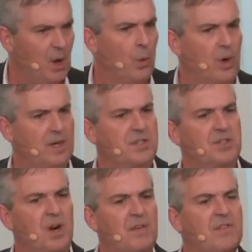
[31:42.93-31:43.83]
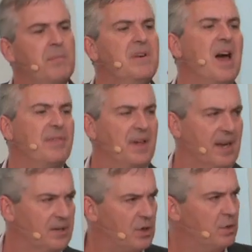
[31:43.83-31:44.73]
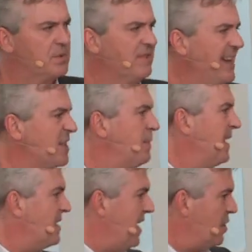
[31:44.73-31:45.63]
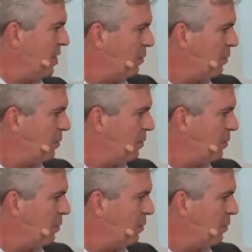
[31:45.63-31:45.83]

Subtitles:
We're going to start from nothing in terms of expectation.